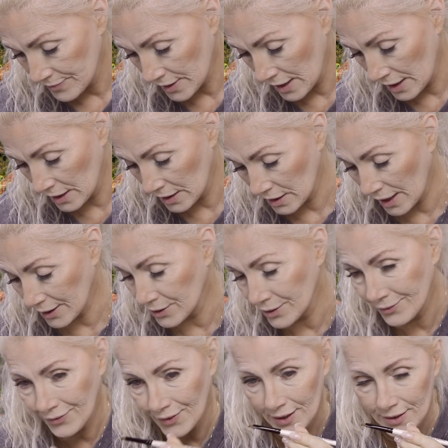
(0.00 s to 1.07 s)
And I
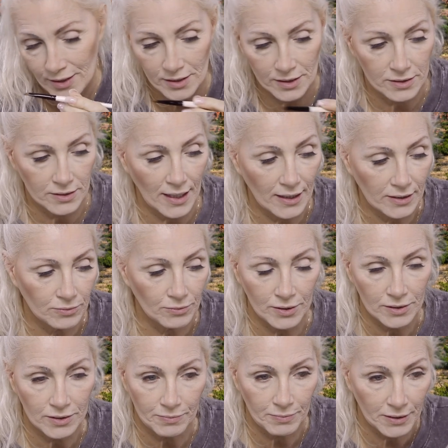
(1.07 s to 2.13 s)
couldn't find these exact
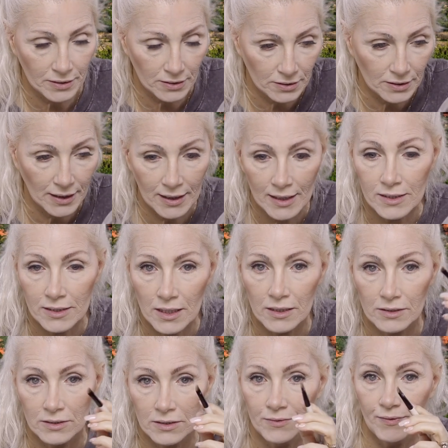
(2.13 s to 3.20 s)
ones. But like I
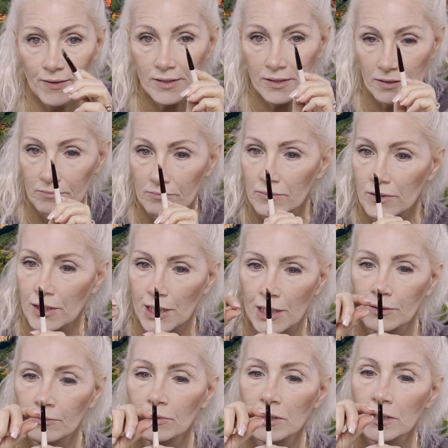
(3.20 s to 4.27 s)
said, just find some
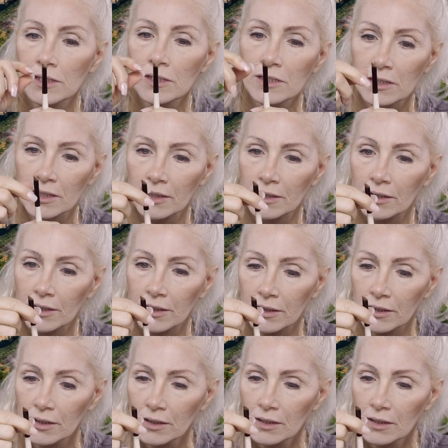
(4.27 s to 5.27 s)
thin ones that are